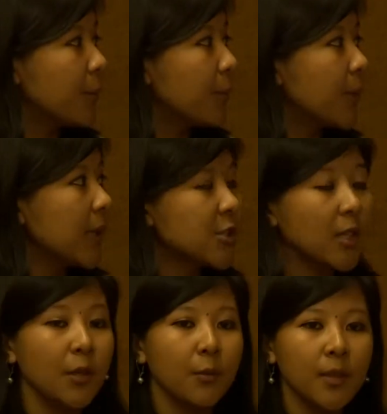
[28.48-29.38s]

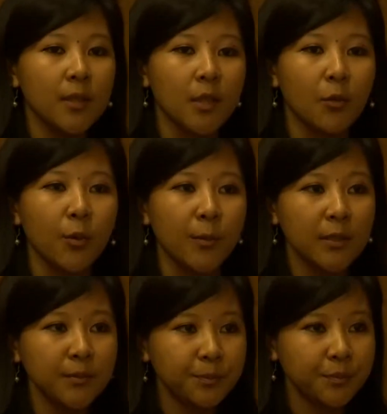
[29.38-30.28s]
majorly with
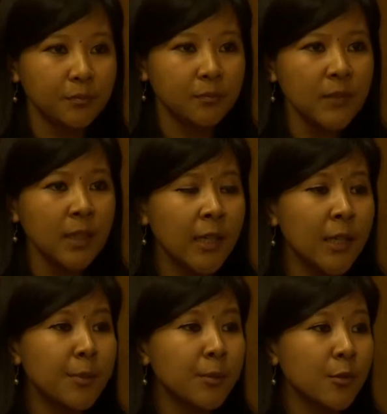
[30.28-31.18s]
women
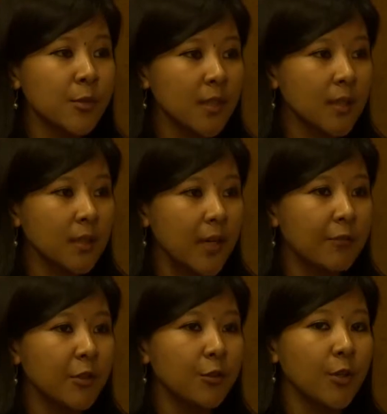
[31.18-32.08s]
in promoting
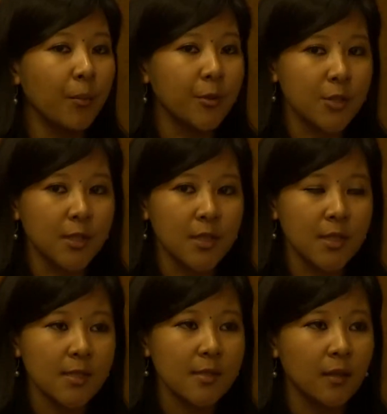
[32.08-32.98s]
livelihood
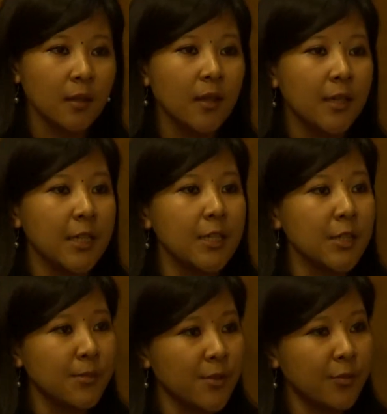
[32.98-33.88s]
opportunities in
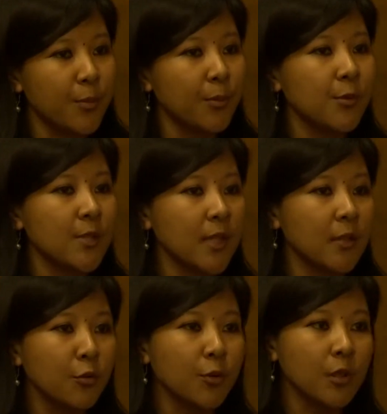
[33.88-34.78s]
terms of
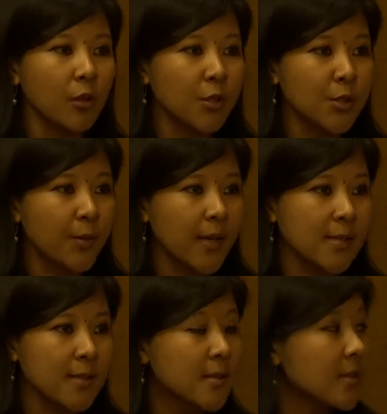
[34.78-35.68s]
promoting rural
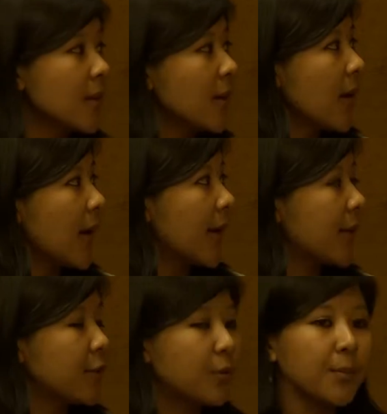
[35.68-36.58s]
enterprises,
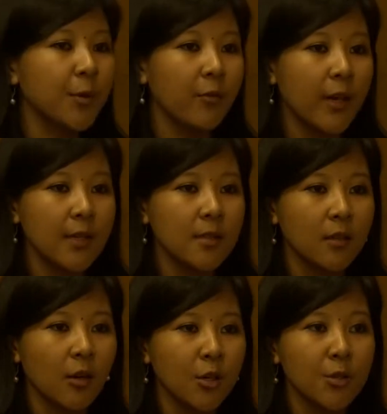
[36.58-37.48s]
and we provide
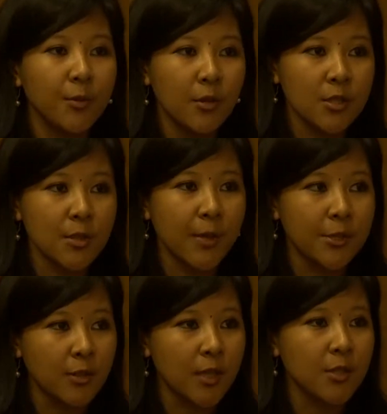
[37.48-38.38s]
entrepreneurship
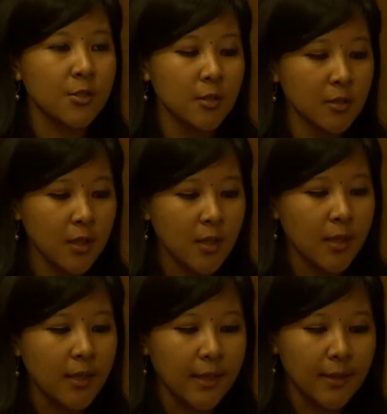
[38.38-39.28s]
education
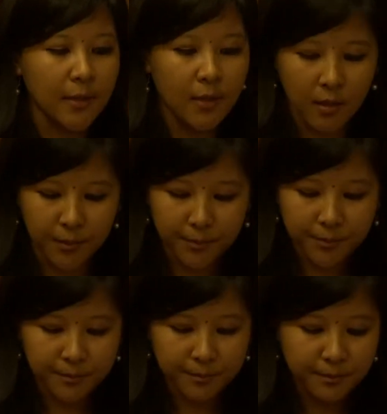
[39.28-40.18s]
in
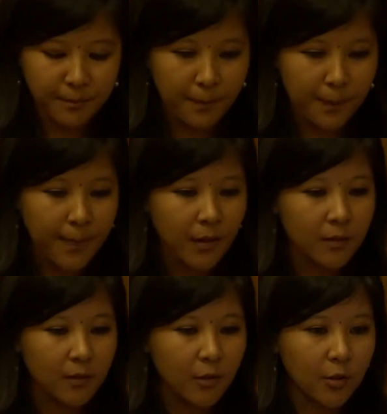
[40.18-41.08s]

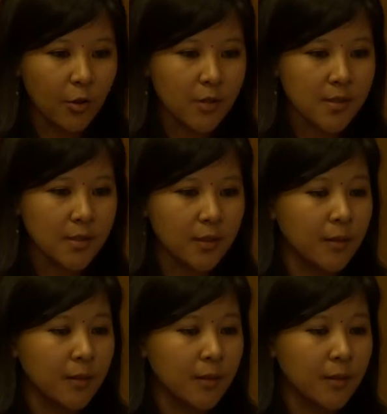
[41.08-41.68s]
across